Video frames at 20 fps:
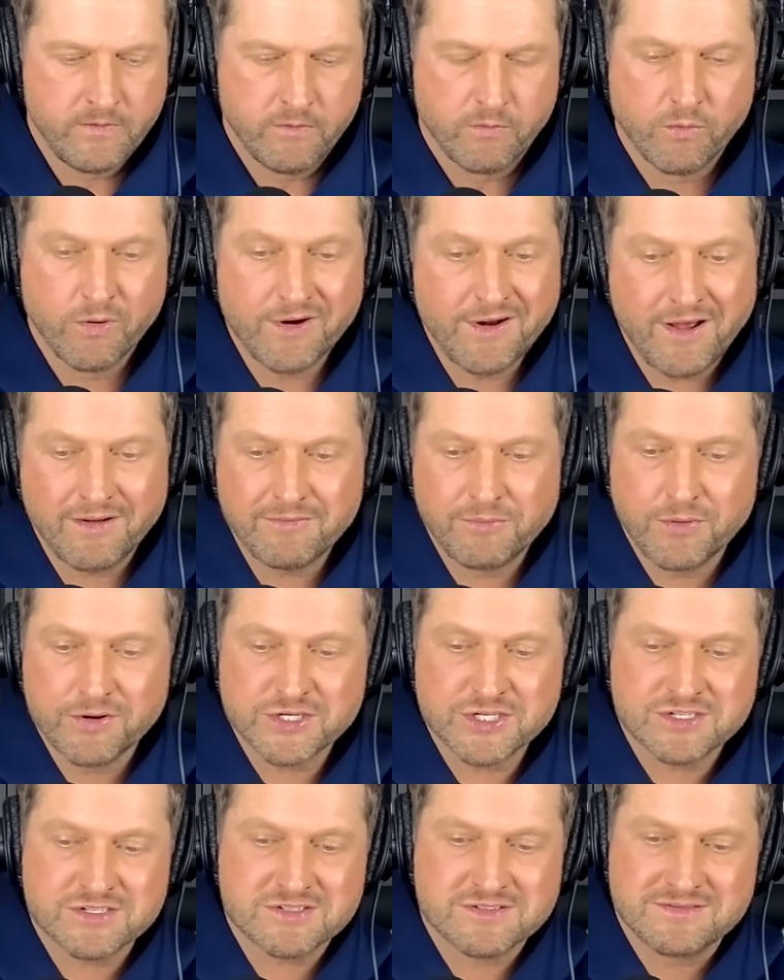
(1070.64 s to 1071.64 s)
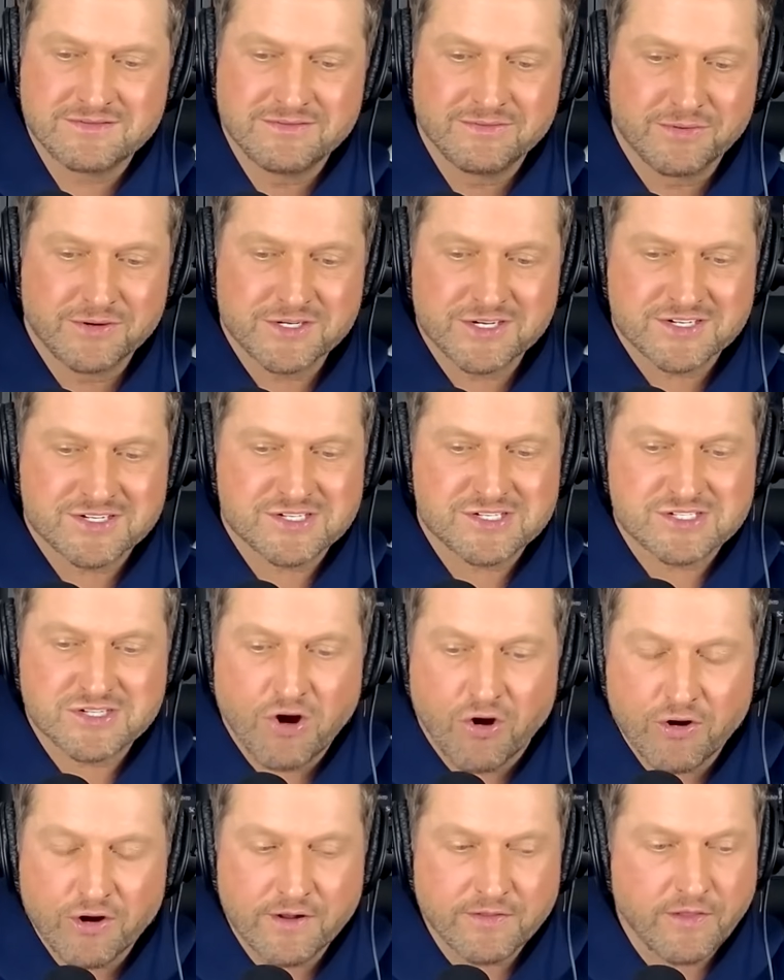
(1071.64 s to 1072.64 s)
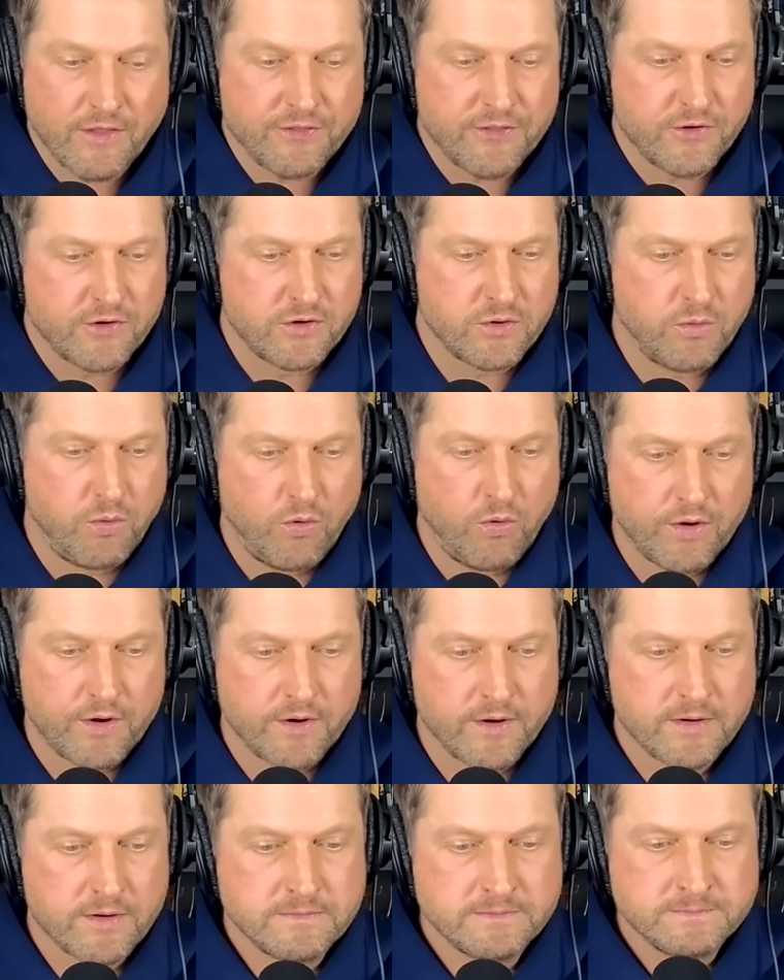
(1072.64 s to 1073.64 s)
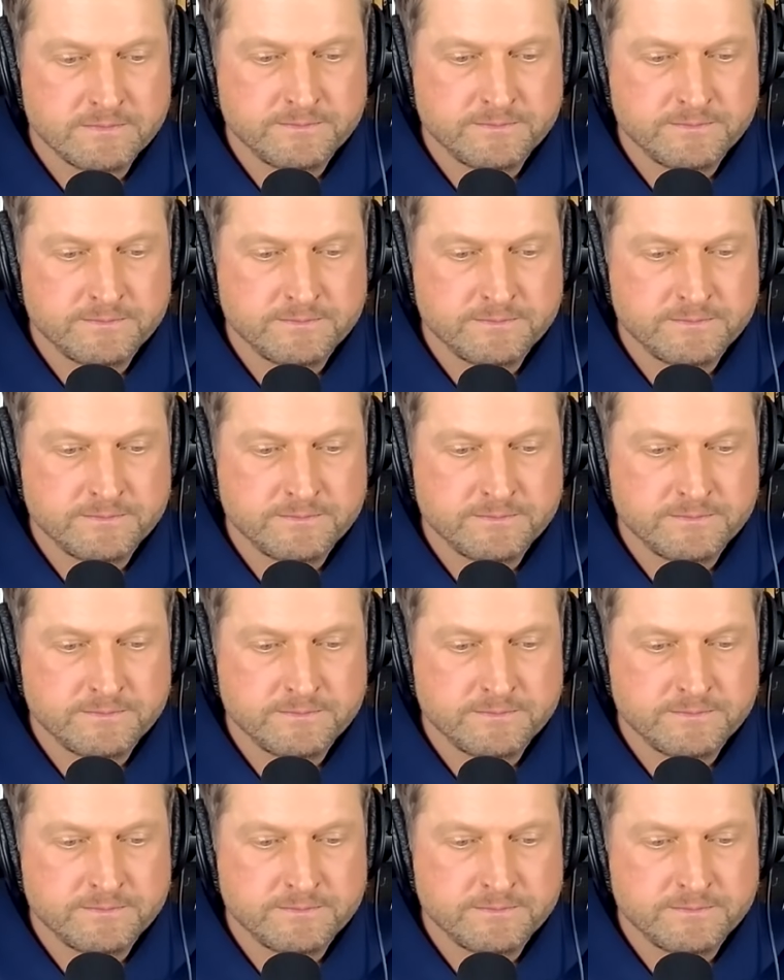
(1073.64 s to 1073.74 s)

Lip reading: We're just starting the third quarter.